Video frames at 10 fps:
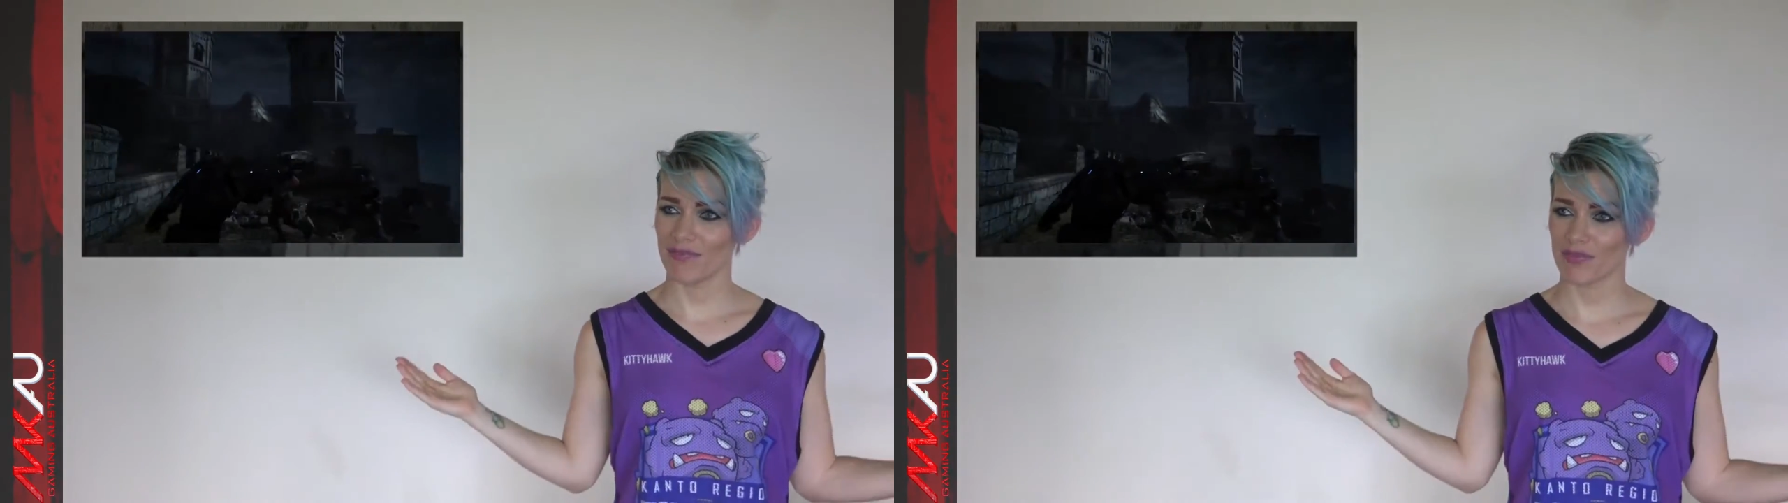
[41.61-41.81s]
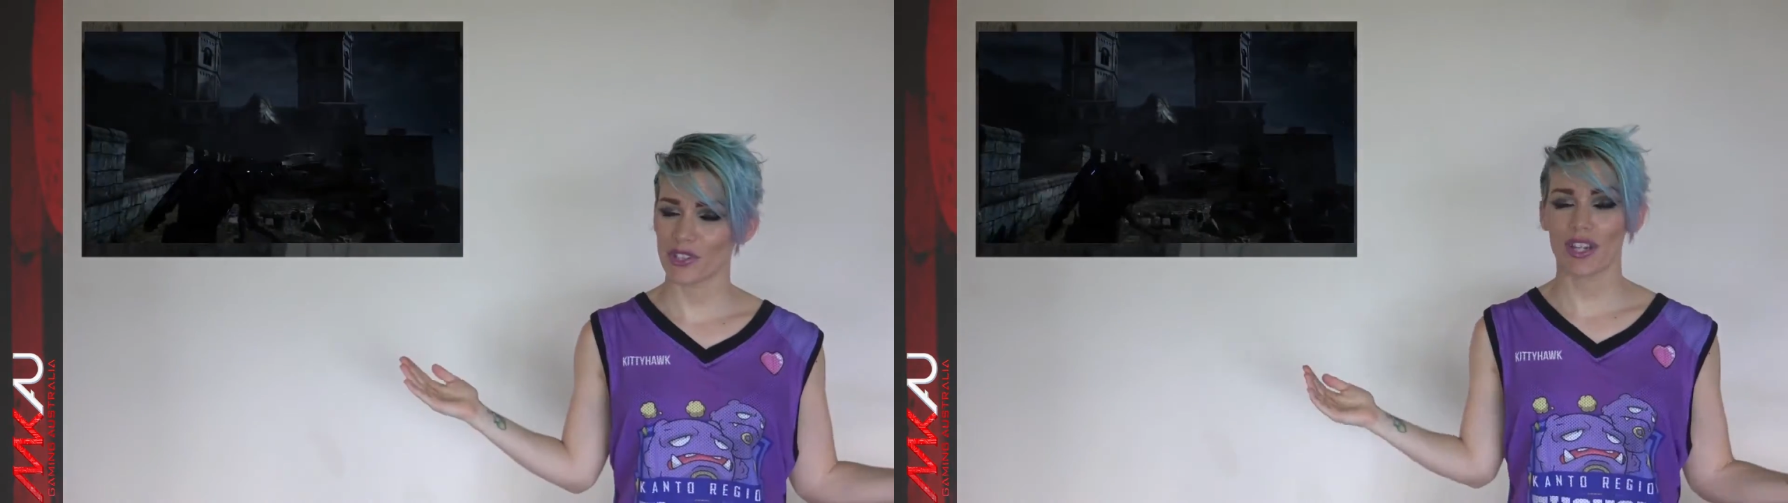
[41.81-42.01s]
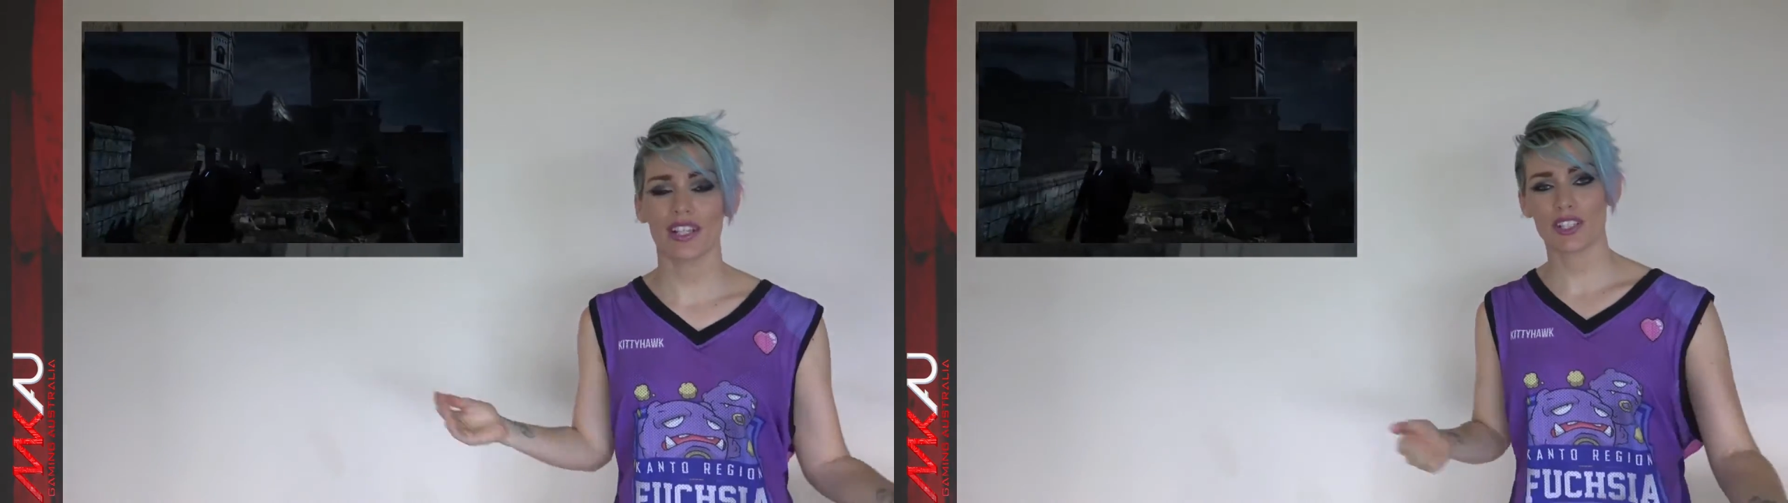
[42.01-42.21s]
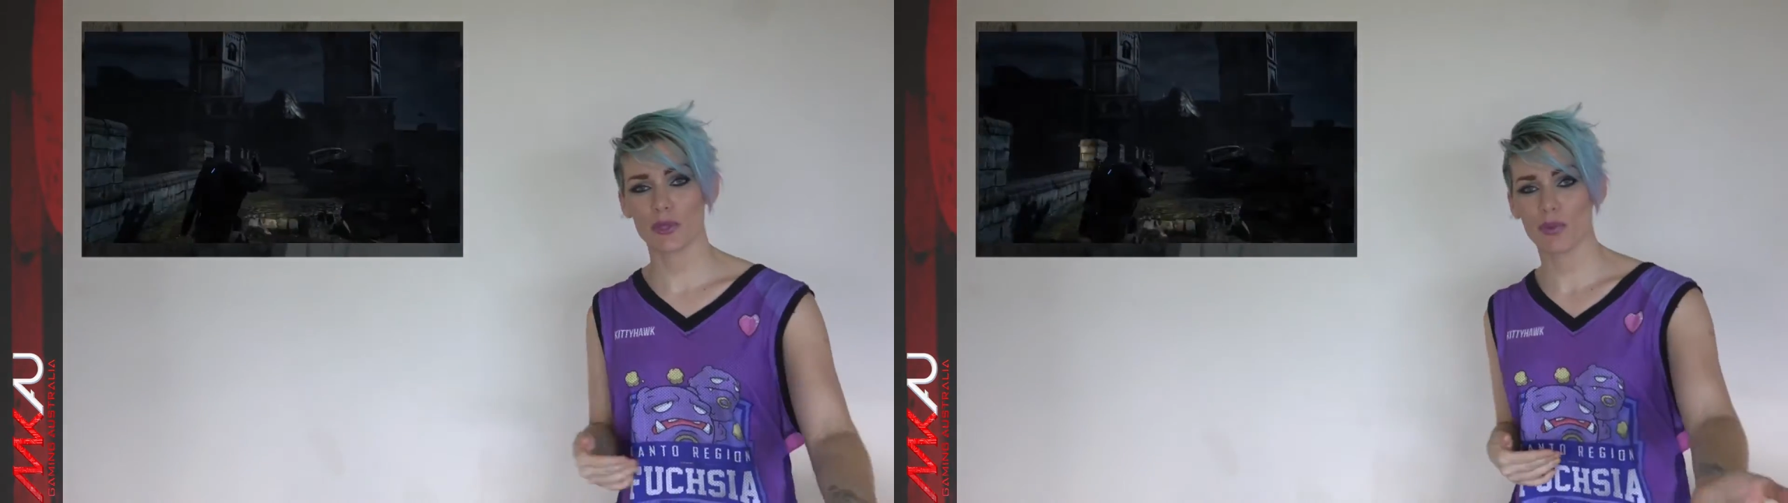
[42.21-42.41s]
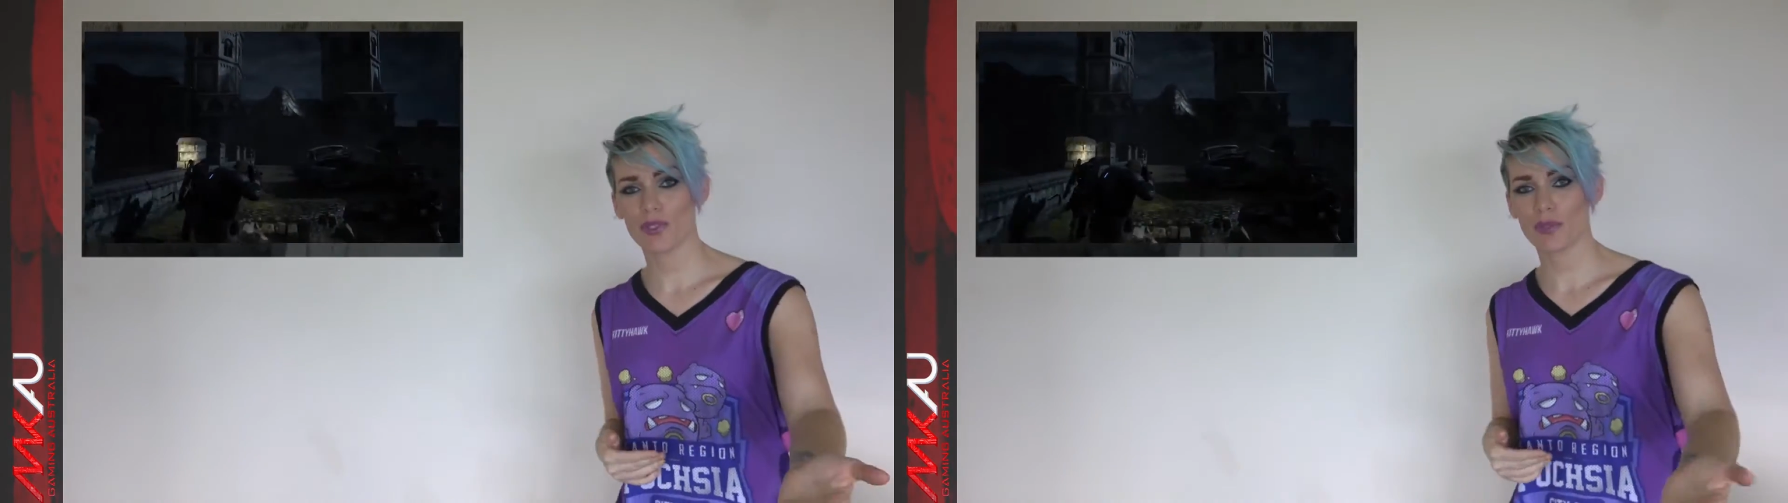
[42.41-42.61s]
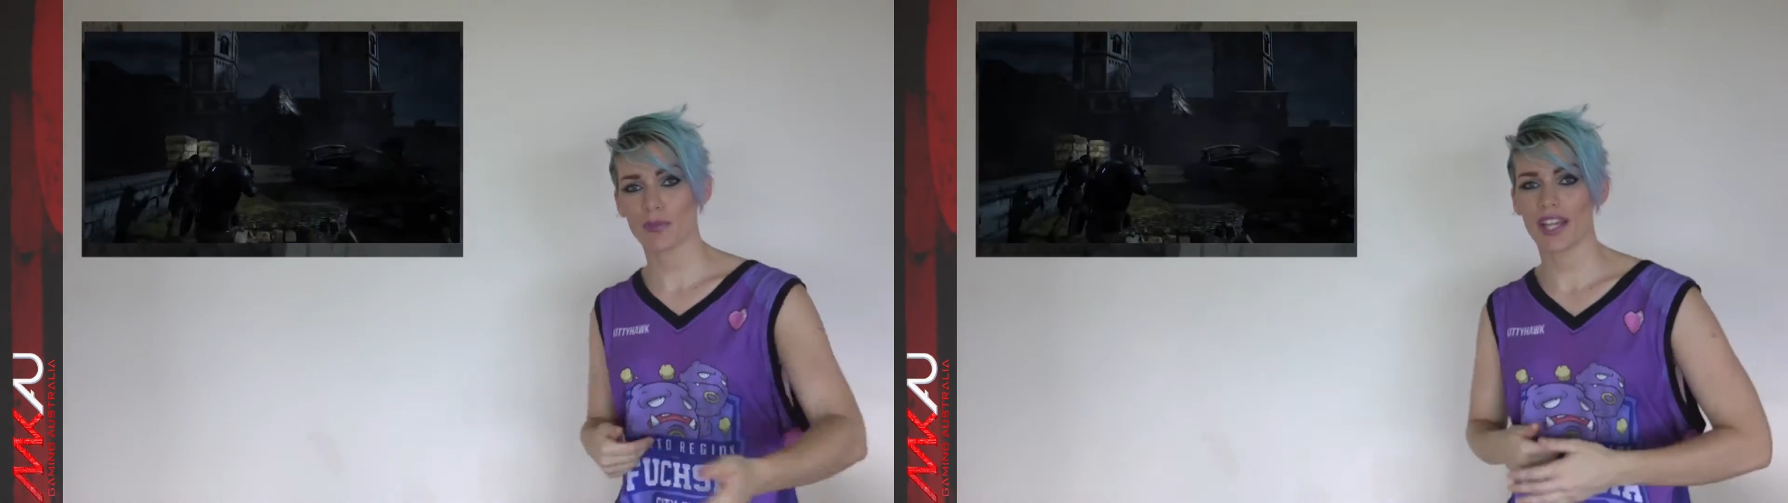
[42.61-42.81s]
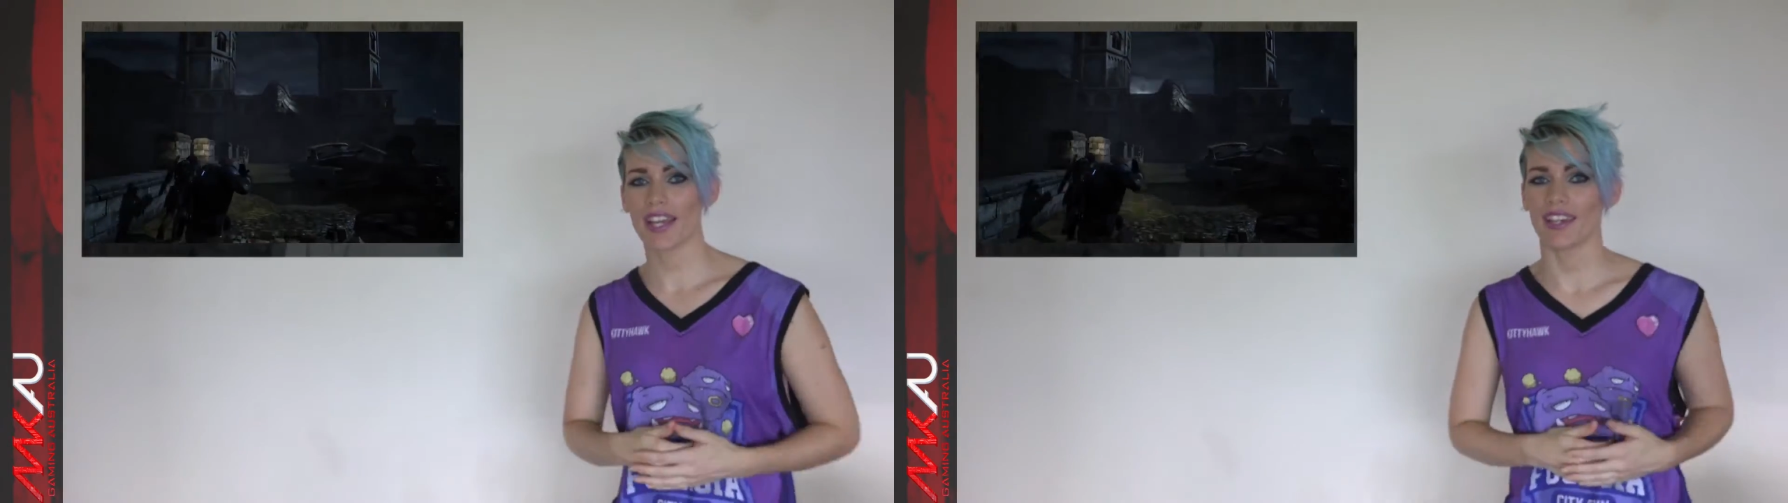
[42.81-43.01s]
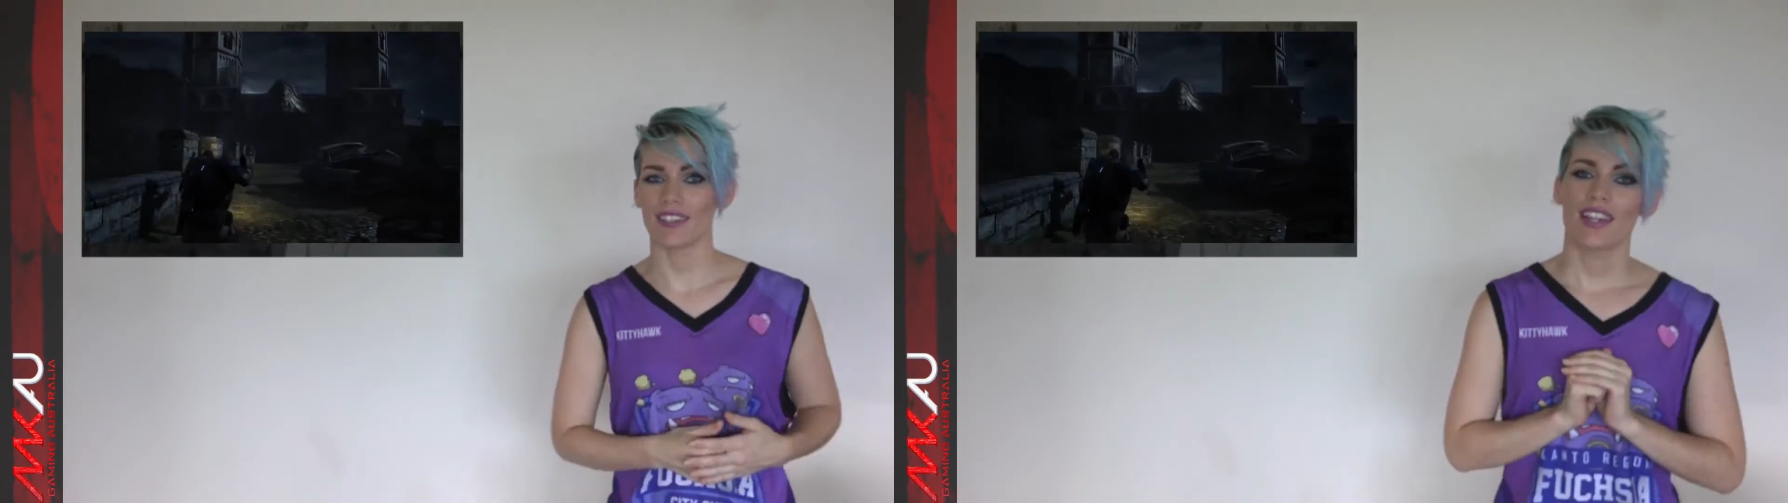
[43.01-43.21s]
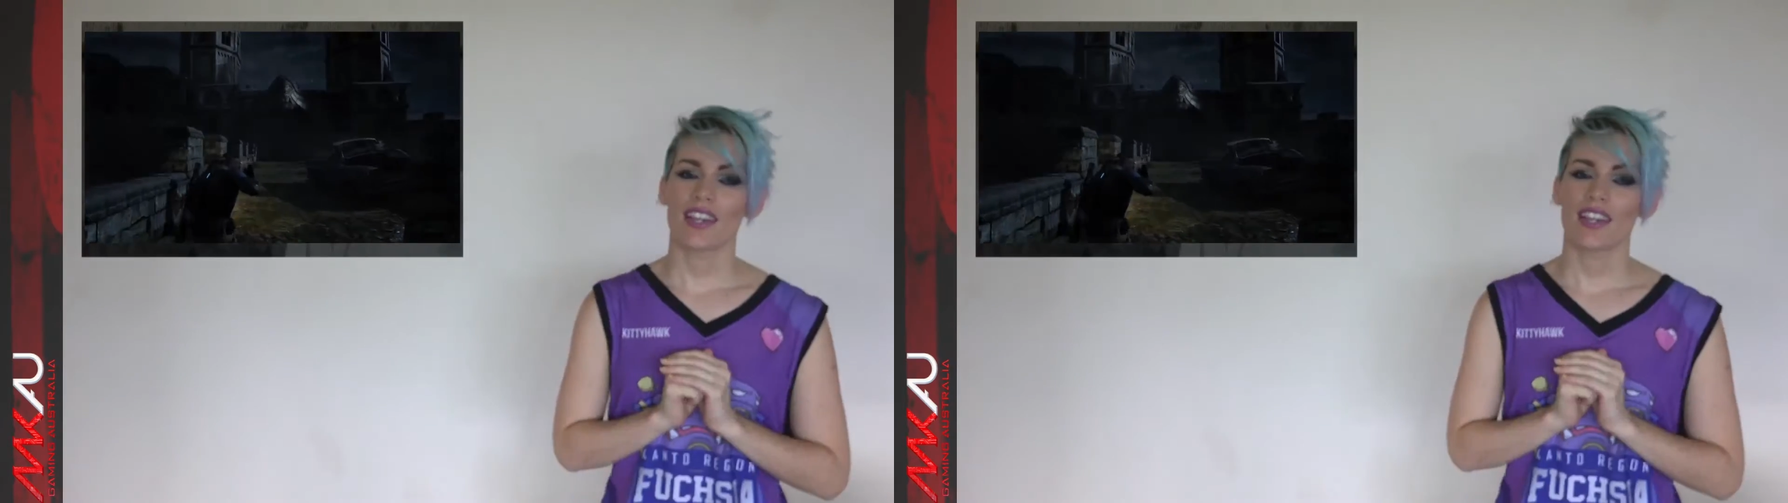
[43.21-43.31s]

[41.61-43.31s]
You're eligible to play.